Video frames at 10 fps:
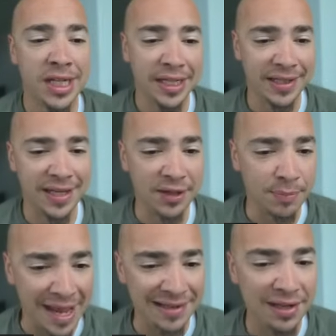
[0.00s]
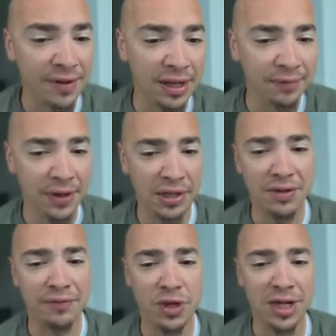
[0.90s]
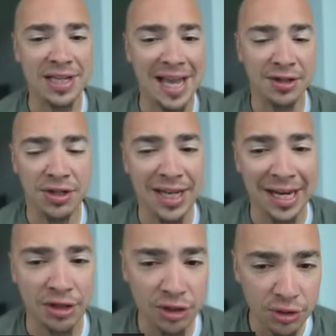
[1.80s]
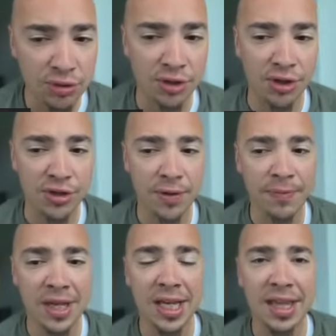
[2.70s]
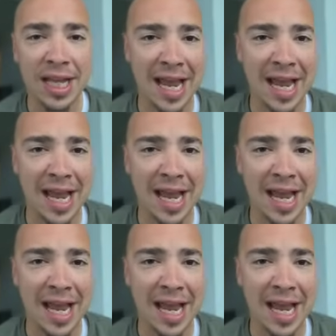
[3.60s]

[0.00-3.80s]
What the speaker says: it says massive influx of transactions and users that